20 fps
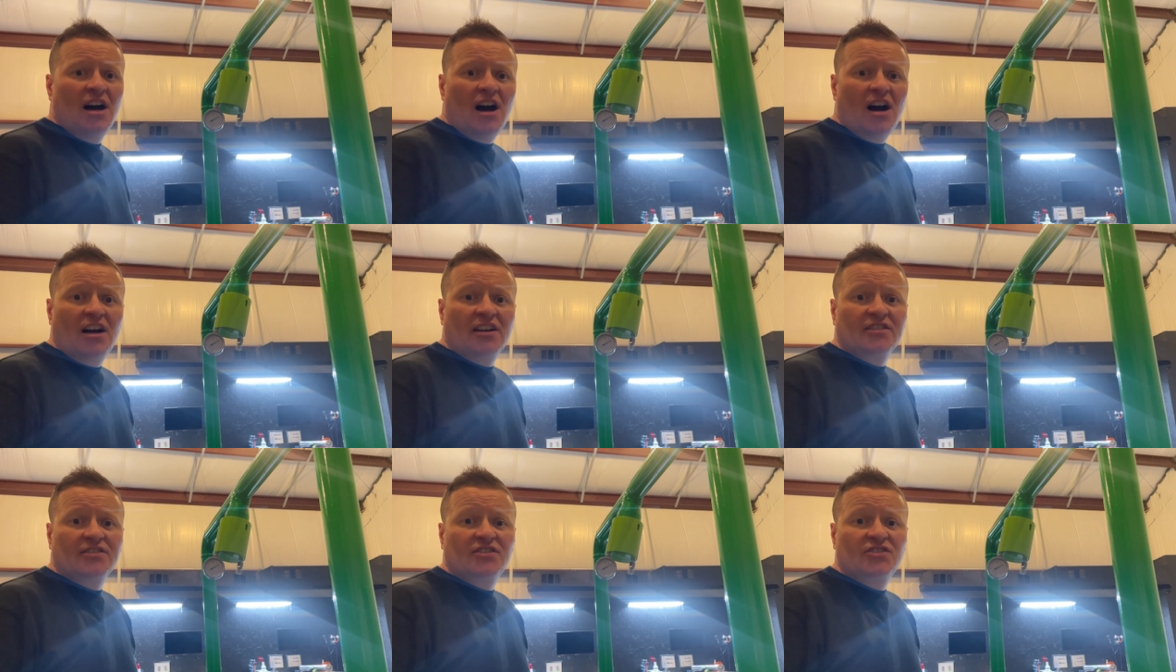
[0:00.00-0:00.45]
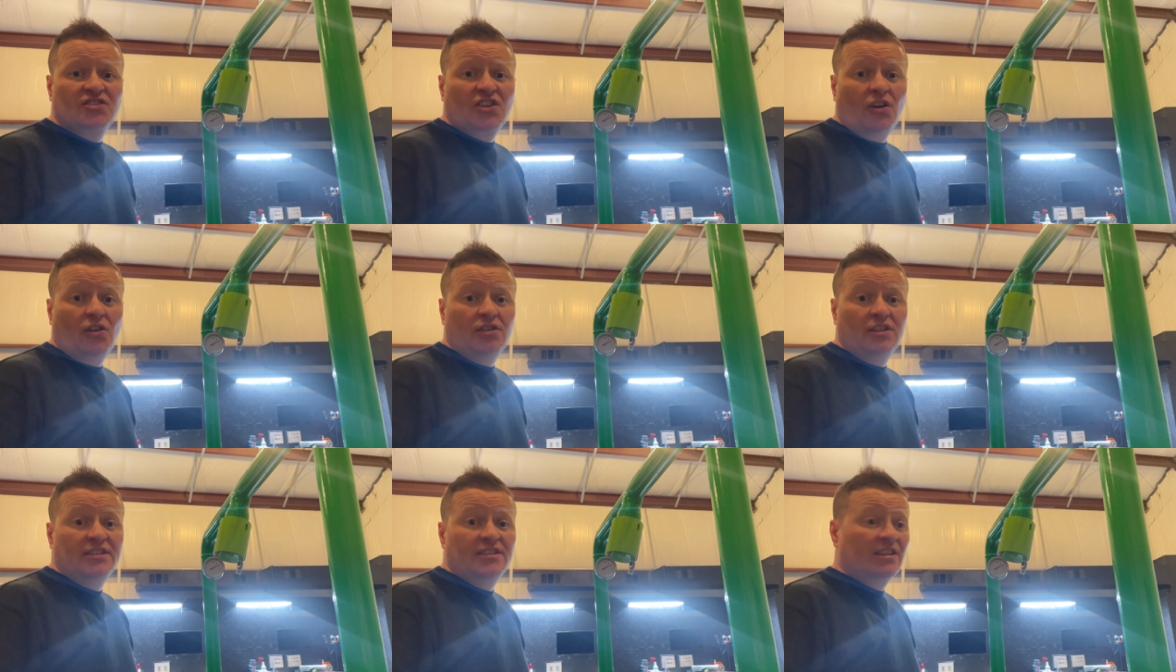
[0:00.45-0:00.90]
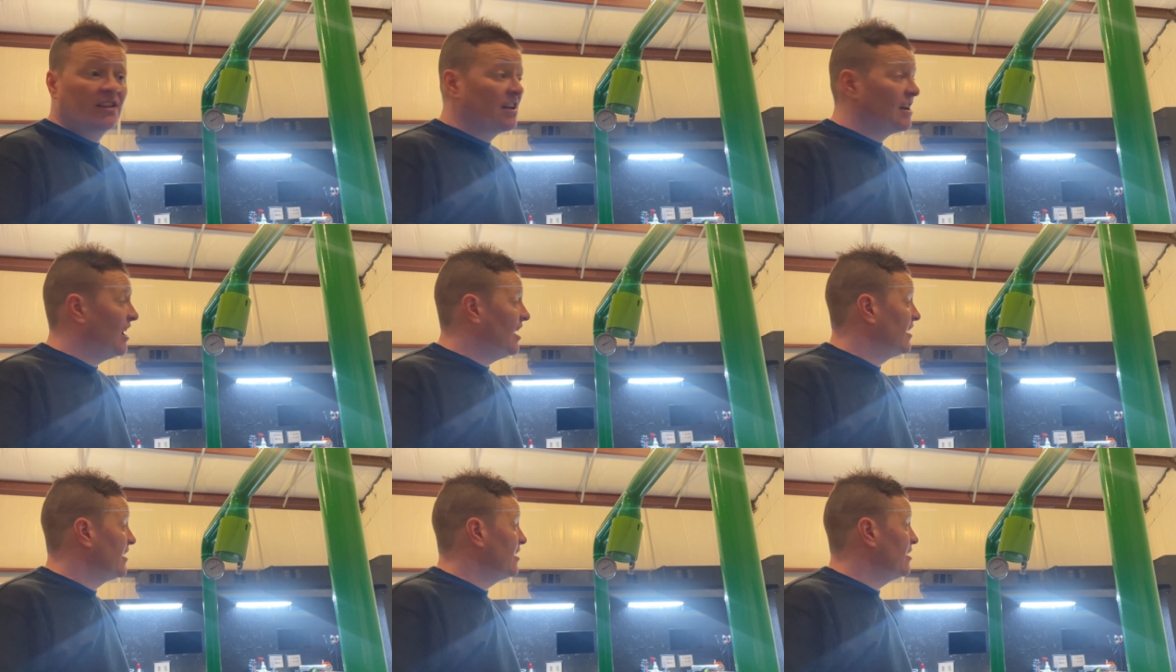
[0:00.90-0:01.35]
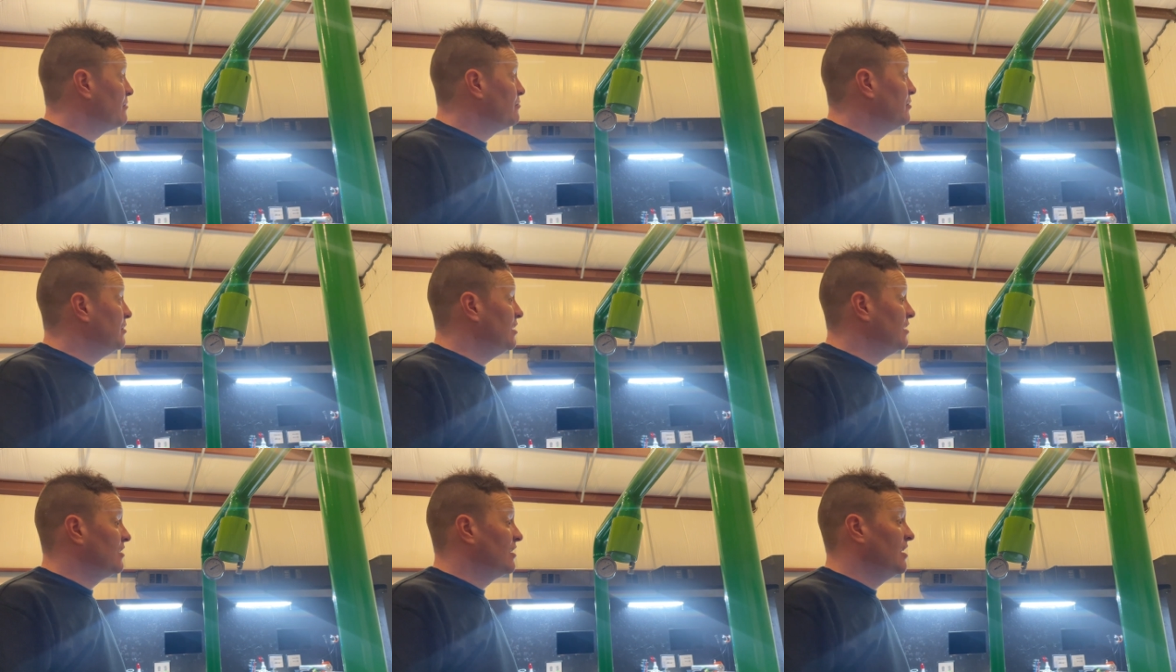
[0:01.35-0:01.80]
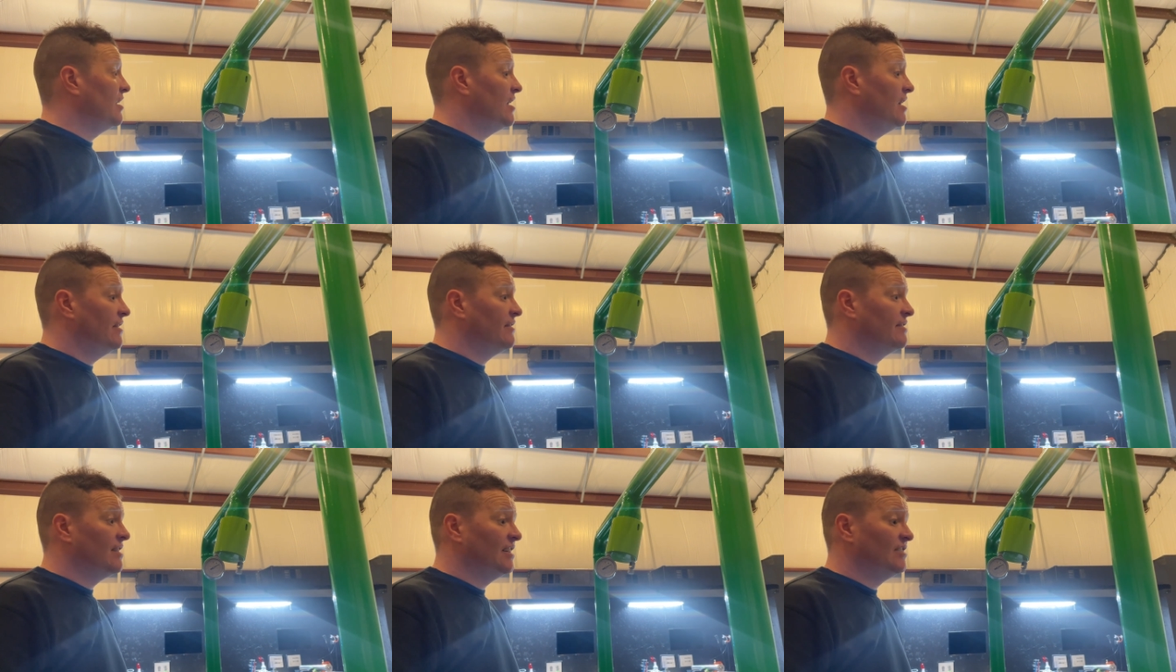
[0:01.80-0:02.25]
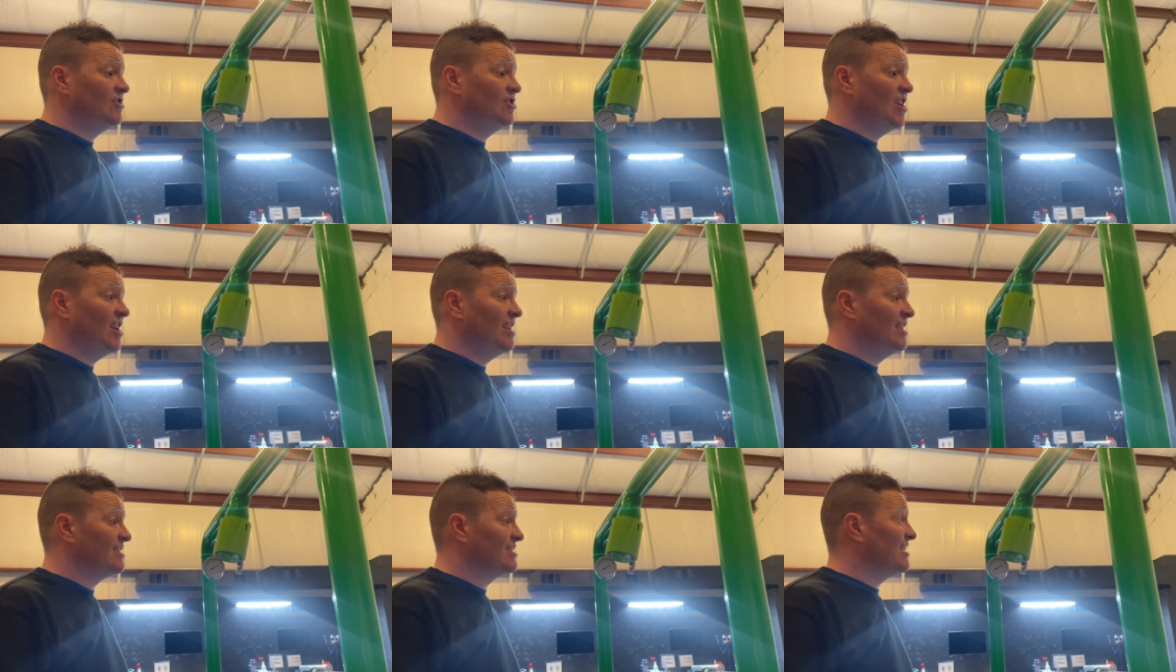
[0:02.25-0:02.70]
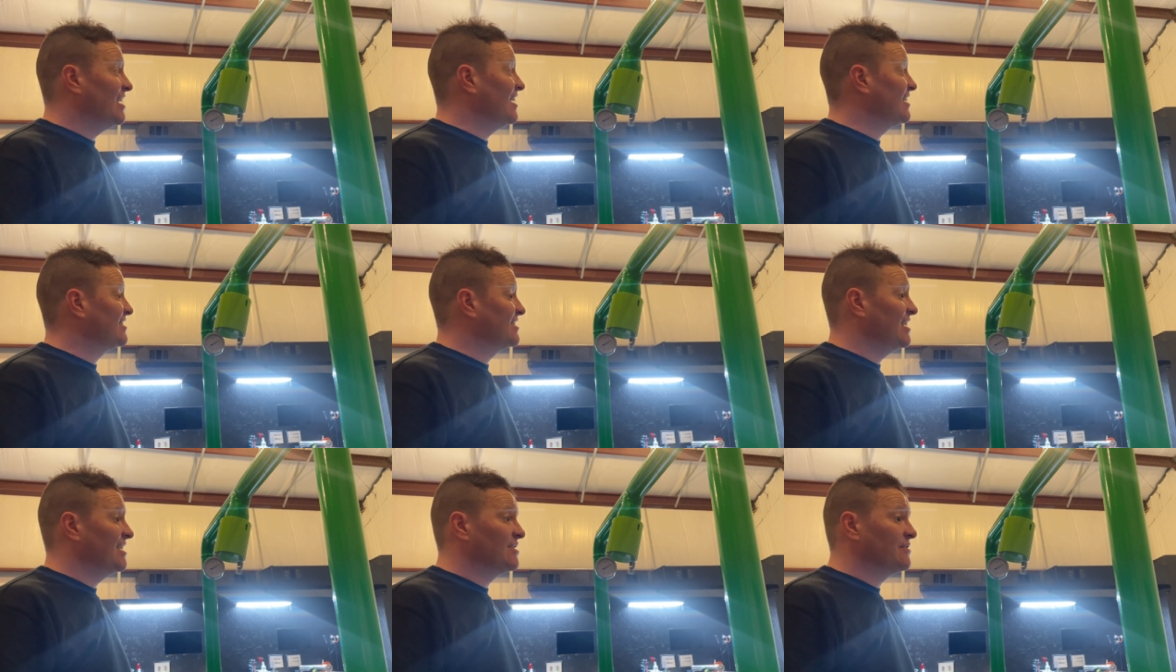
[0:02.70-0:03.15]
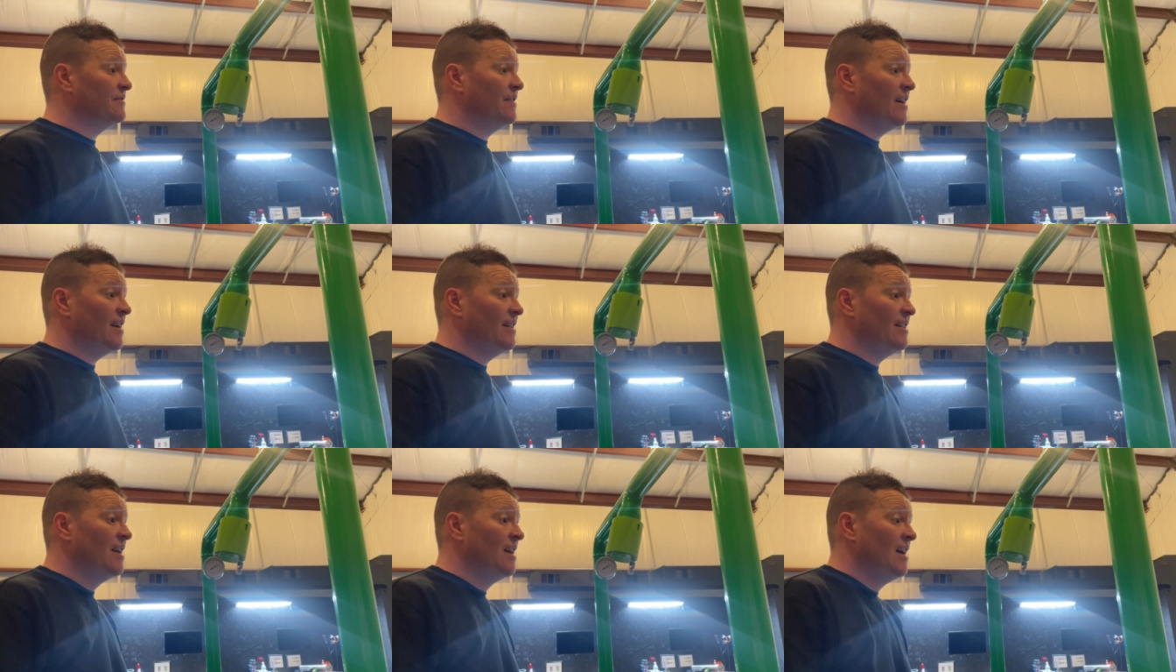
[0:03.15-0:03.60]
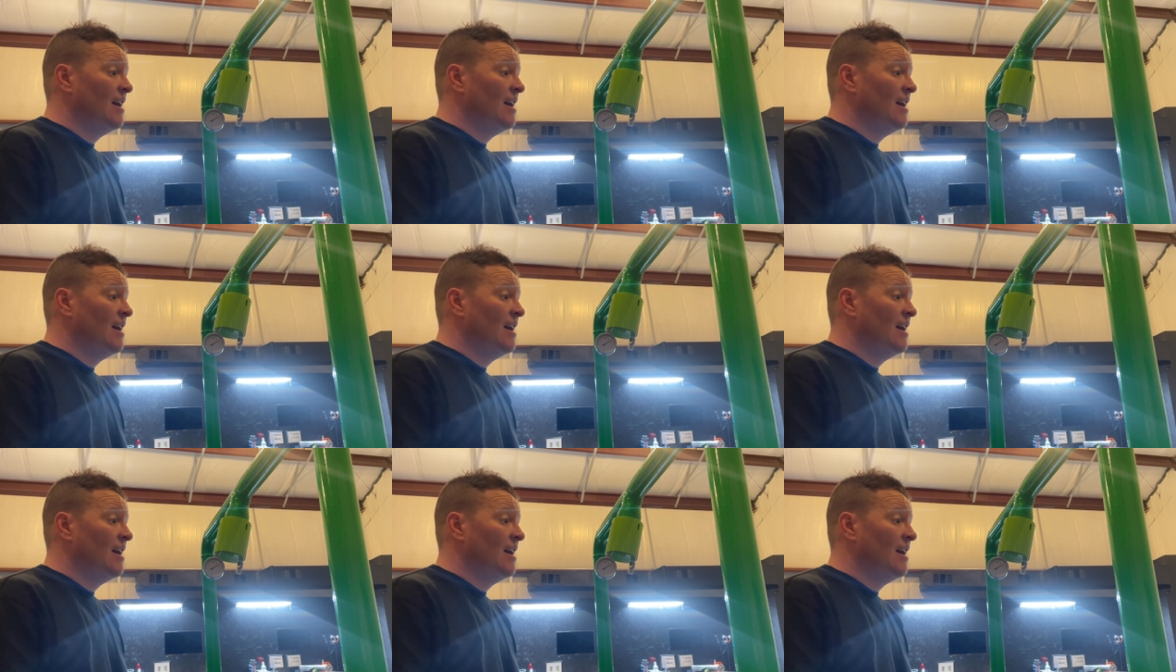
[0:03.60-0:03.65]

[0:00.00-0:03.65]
a solid carrier plug into a Janus access fitting,